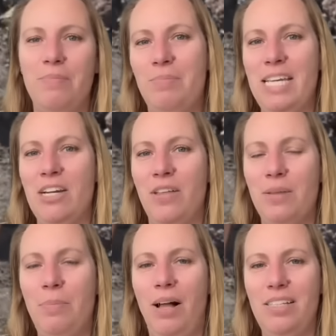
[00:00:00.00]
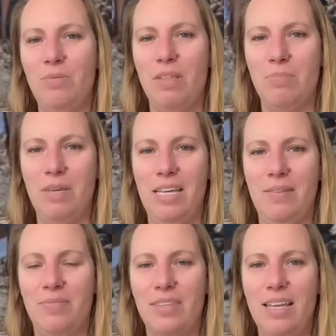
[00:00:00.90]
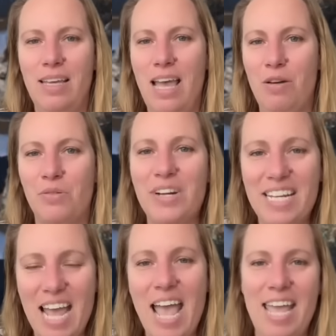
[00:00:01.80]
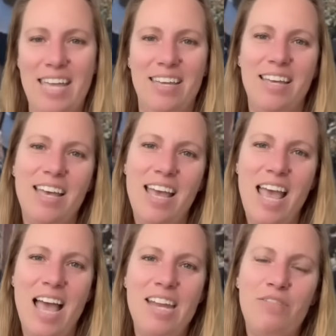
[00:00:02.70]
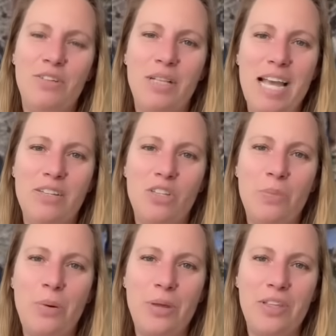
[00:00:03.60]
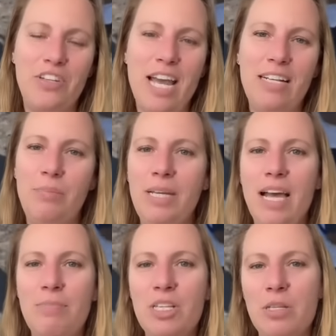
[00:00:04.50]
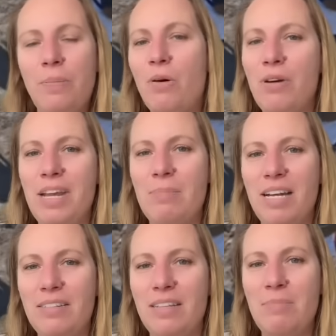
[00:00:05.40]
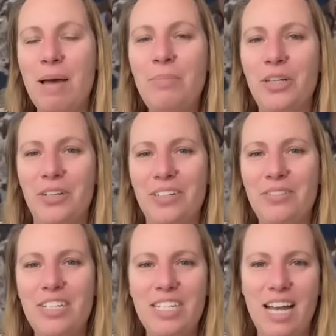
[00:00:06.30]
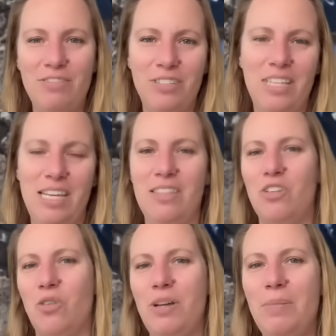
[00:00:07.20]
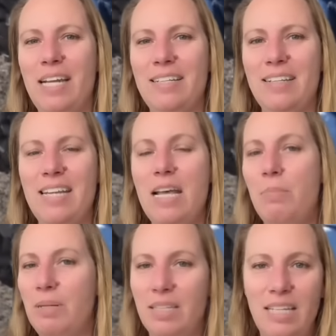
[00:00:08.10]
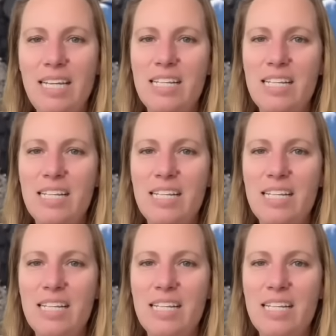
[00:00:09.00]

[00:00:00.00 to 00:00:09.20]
being on the pulse with me every day. And if you'd like to support the channel, become a supporting monthly member. You just have to click the join button, but the link